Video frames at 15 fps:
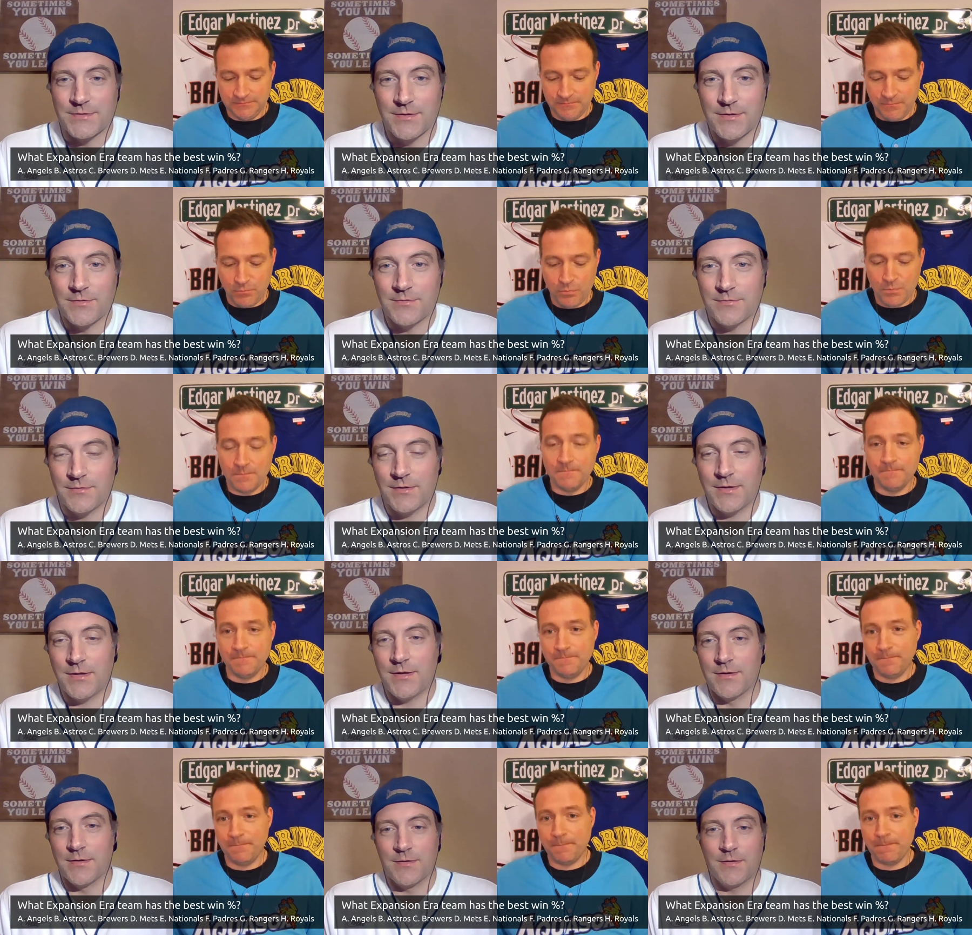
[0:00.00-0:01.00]
Speaker 1: You know,
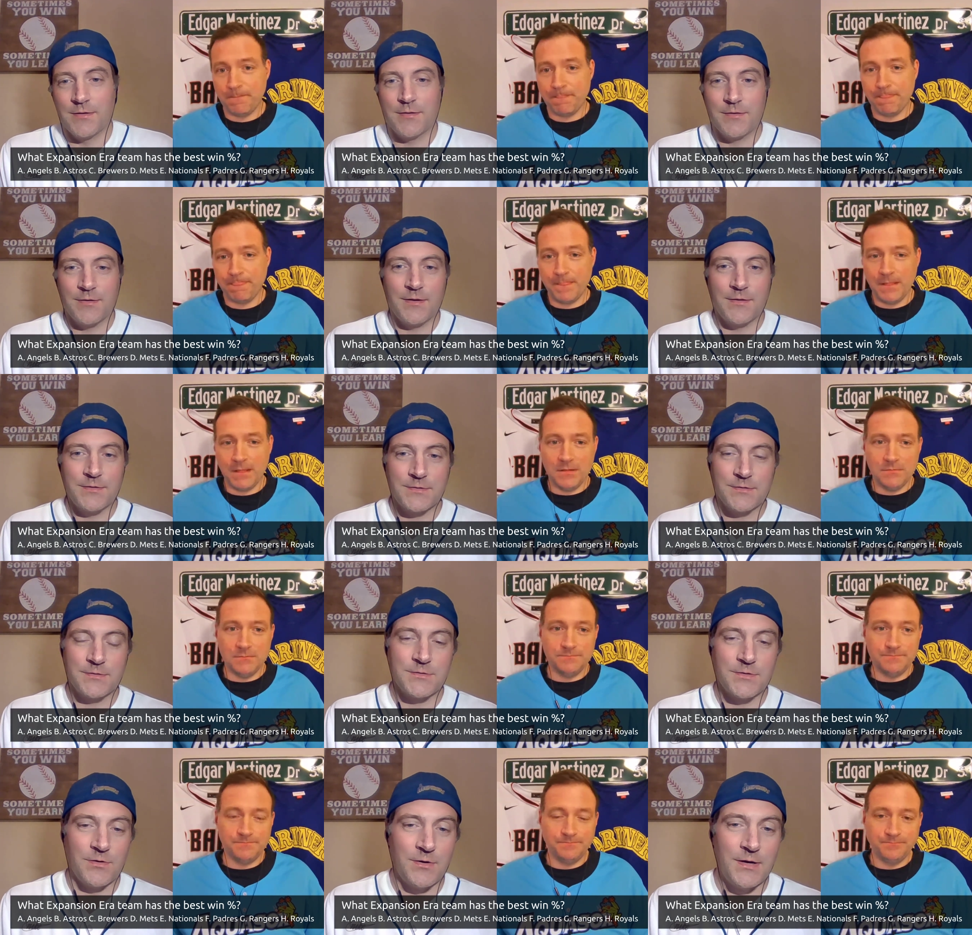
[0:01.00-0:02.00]
again, and they, they,
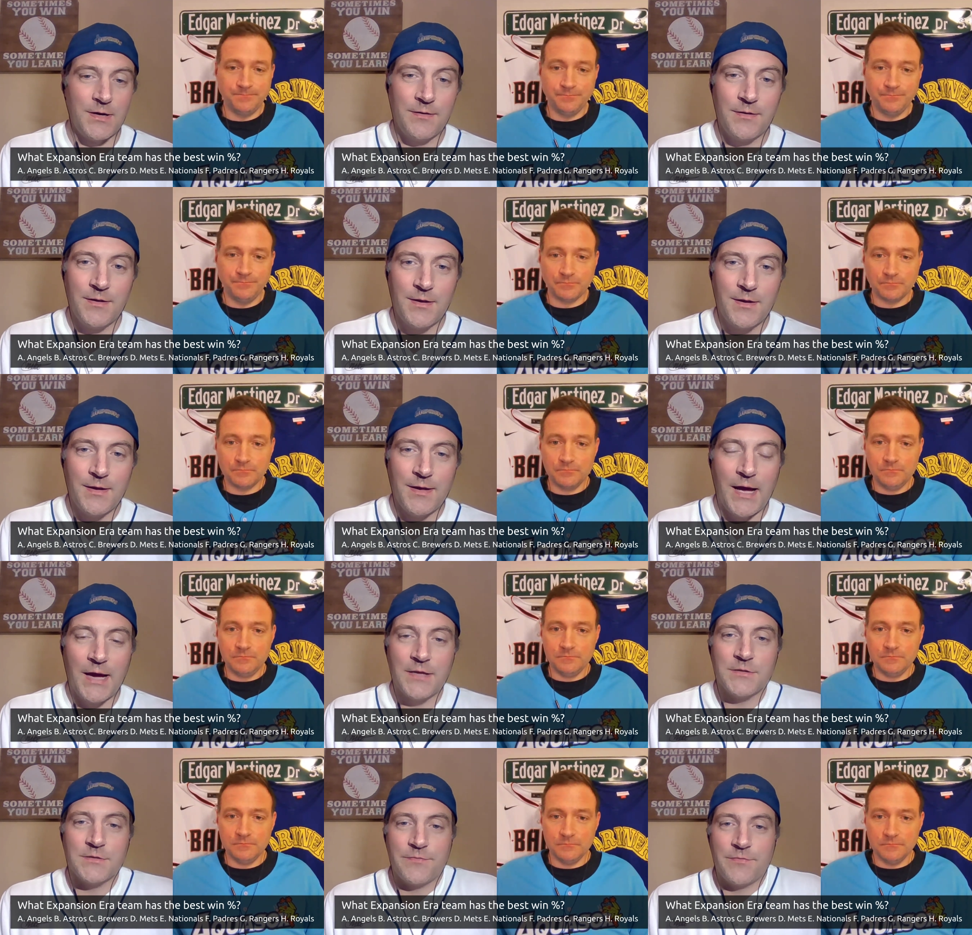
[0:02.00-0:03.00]
so I,
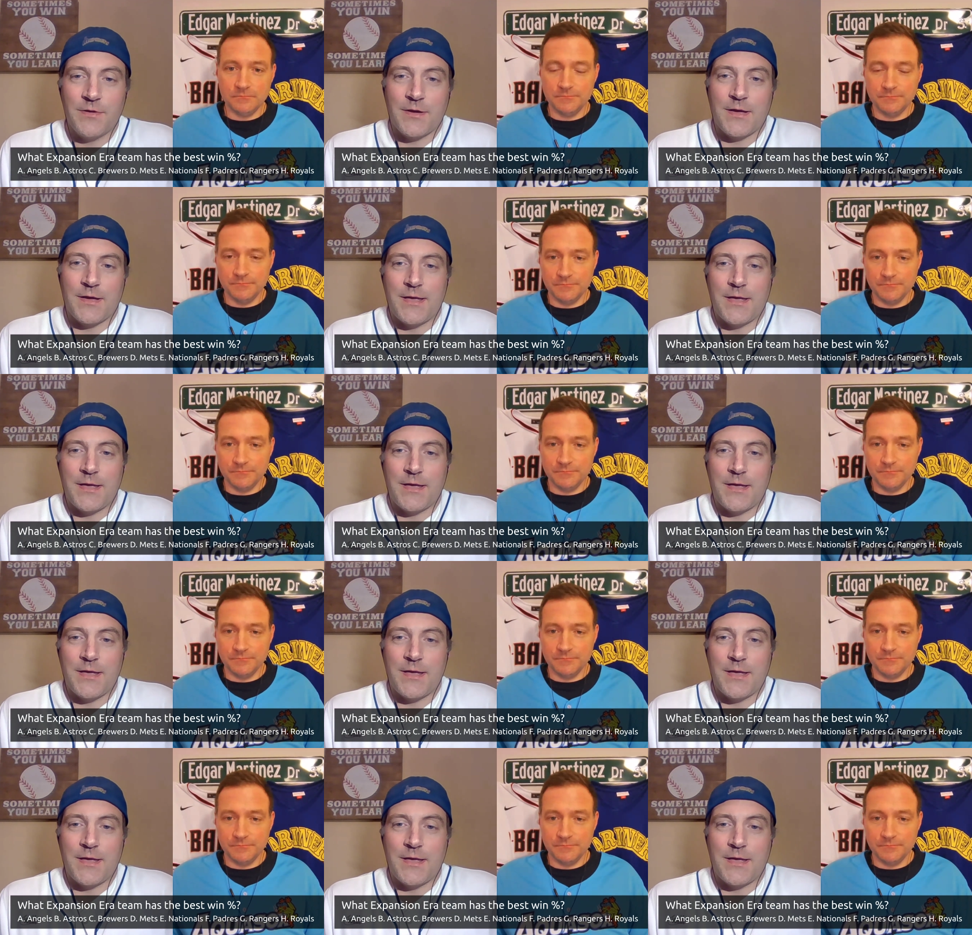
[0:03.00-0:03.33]
I just feel like I